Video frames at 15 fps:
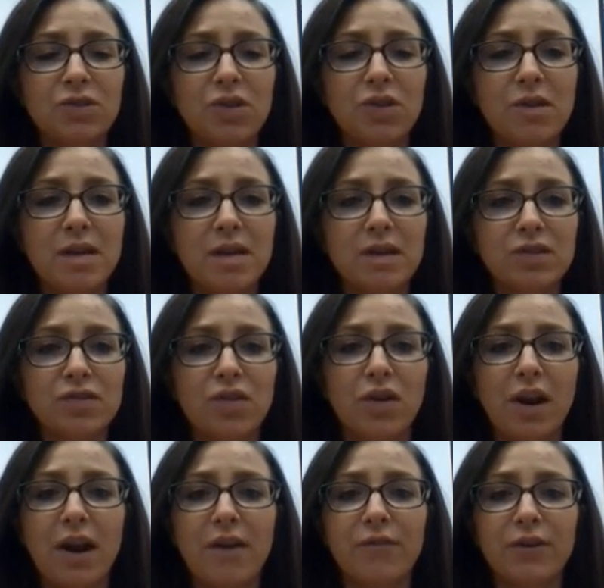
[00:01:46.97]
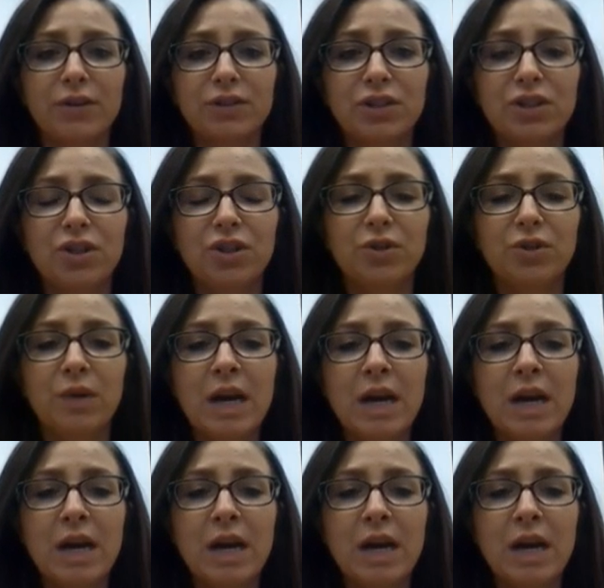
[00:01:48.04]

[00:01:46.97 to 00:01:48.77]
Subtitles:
so I made a strong effort to